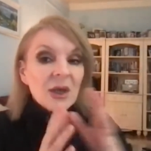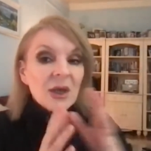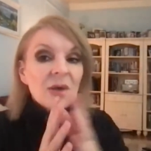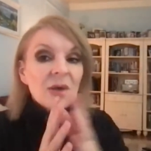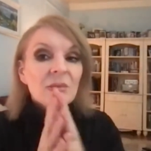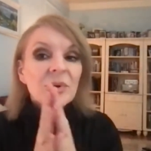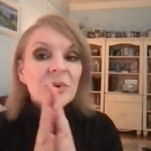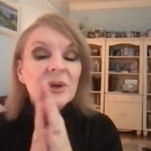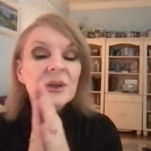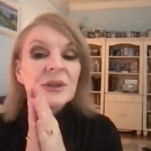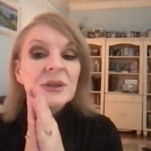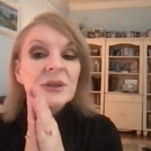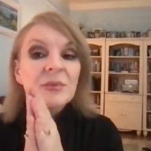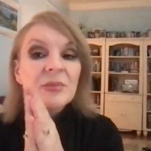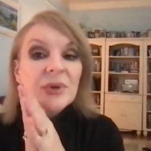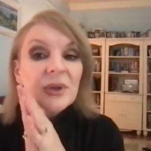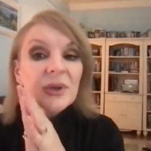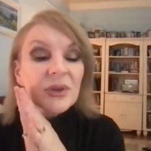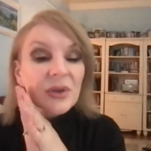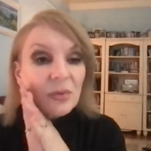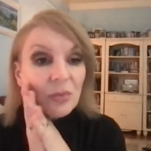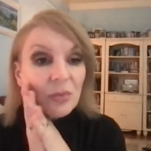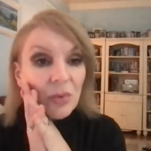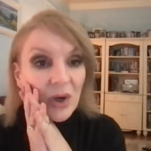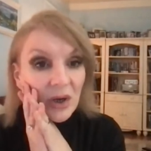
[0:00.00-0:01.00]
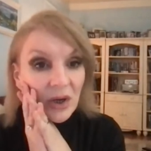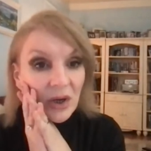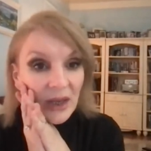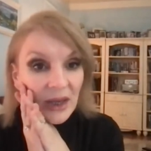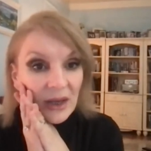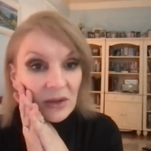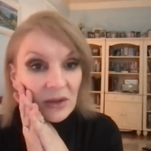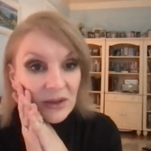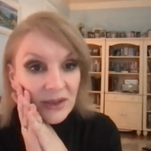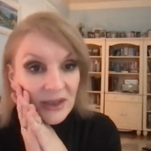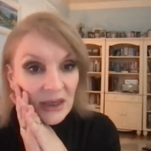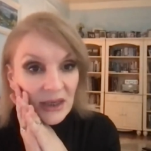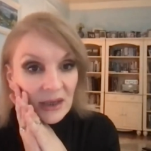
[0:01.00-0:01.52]
but, but there were
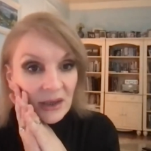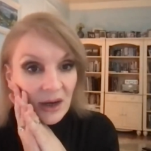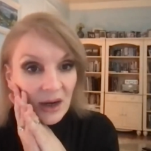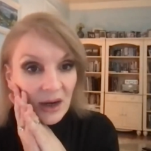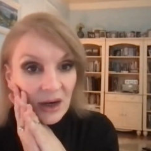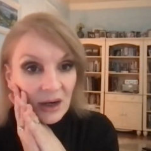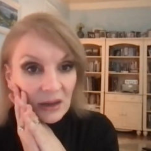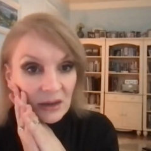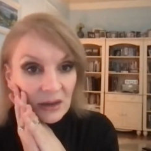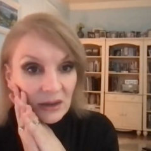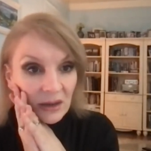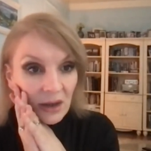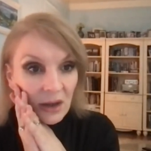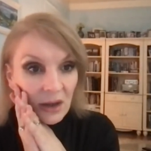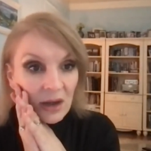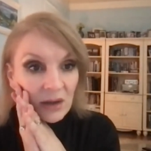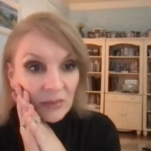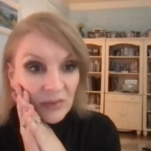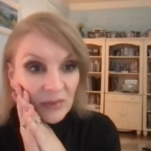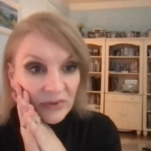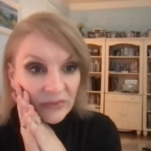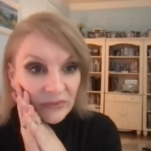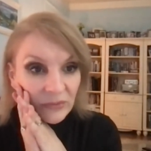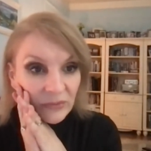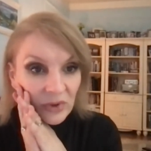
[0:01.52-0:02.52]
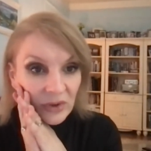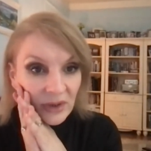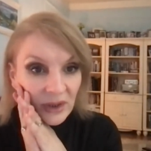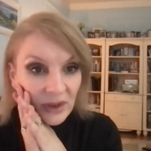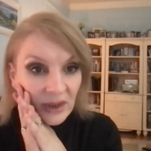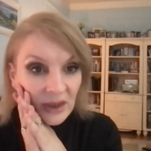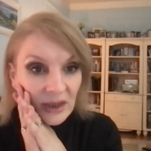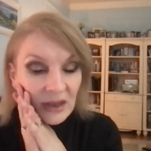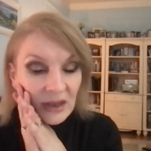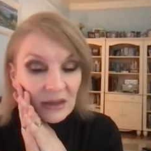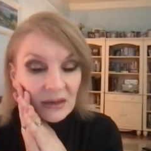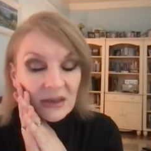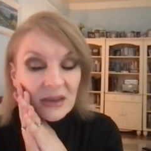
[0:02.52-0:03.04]
Gaels in Ireland long before the
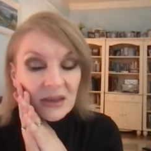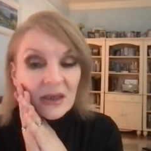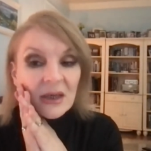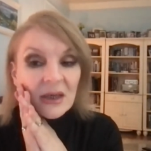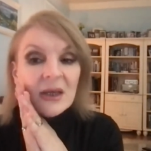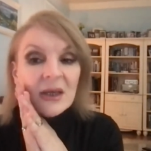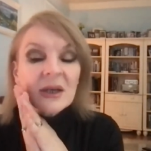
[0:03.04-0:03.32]
Celts.